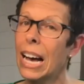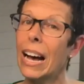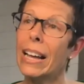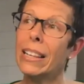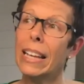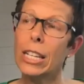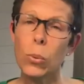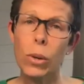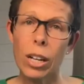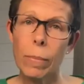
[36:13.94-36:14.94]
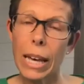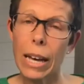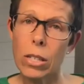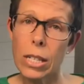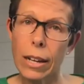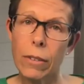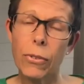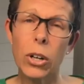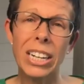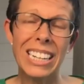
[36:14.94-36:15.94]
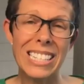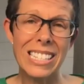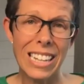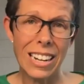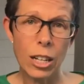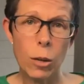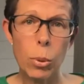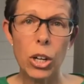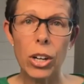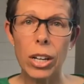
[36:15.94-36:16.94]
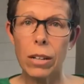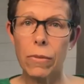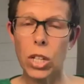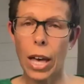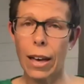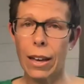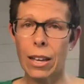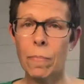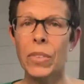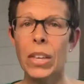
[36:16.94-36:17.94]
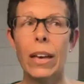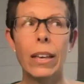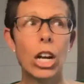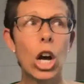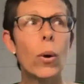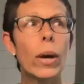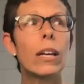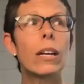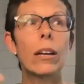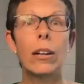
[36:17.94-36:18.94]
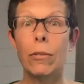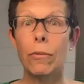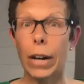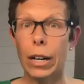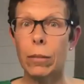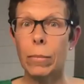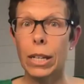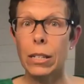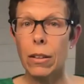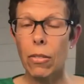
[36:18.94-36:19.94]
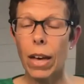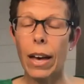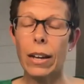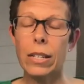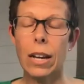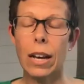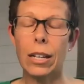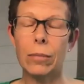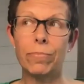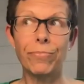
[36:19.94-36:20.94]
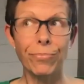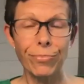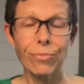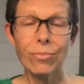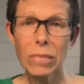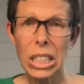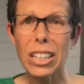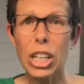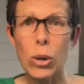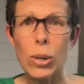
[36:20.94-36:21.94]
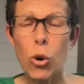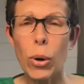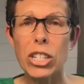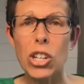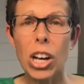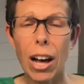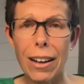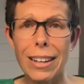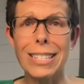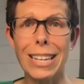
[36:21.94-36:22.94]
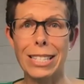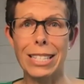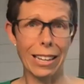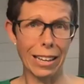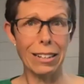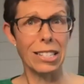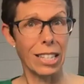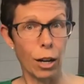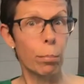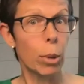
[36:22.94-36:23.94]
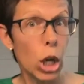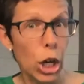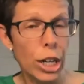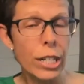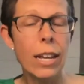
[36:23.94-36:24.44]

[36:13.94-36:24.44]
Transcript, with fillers: unless we're going to be outside for an extended period of time you know, in an environment that, um, you know, is going to cause us to get sunburned,